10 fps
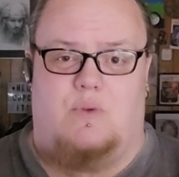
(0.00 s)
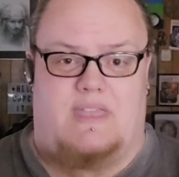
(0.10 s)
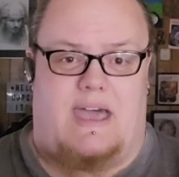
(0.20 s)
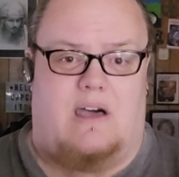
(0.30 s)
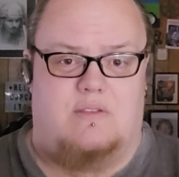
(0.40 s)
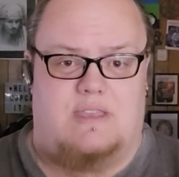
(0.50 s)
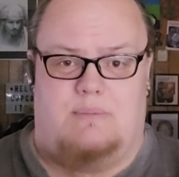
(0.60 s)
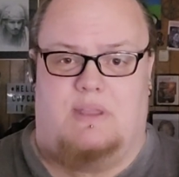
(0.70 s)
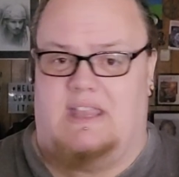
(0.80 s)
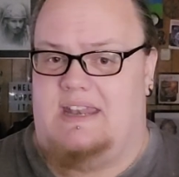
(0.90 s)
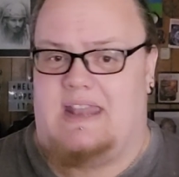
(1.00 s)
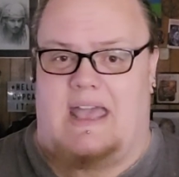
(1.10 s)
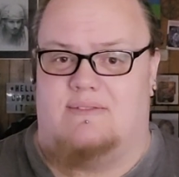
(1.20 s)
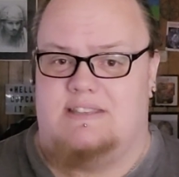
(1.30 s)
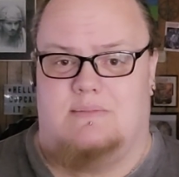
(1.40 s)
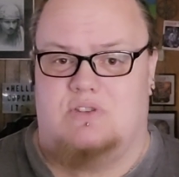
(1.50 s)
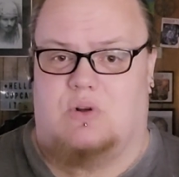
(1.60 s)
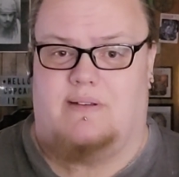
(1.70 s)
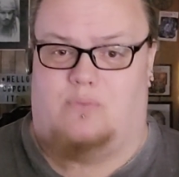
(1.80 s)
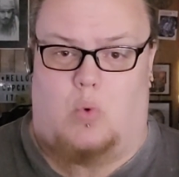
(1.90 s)
without the ability to have some
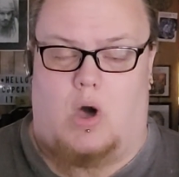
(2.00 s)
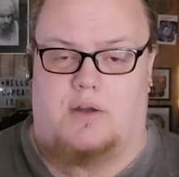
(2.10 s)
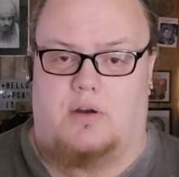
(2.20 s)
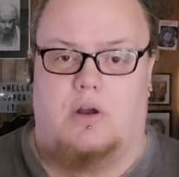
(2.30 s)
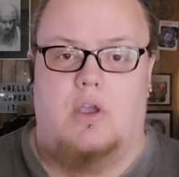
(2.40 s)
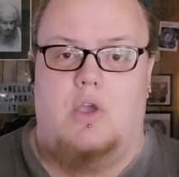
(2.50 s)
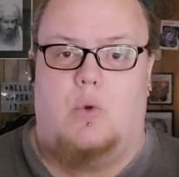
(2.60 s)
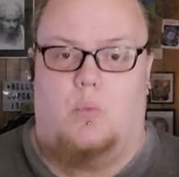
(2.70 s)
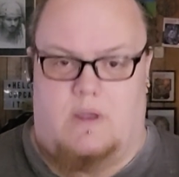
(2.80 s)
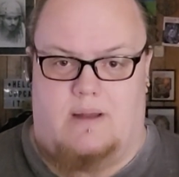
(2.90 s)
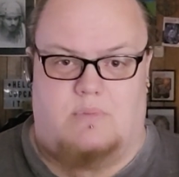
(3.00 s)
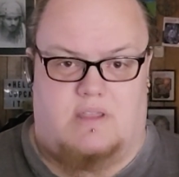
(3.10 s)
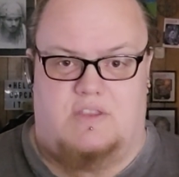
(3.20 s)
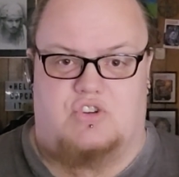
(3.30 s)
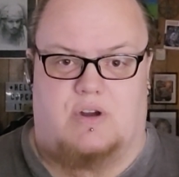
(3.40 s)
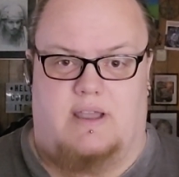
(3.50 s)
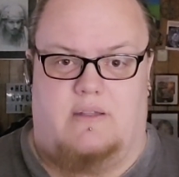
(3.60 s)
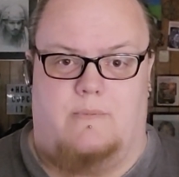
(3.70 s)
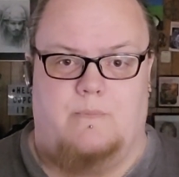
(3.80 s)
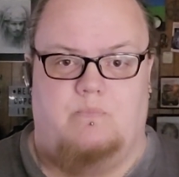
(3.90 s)
sort of water when I'm on the
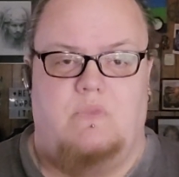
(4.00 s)
trail.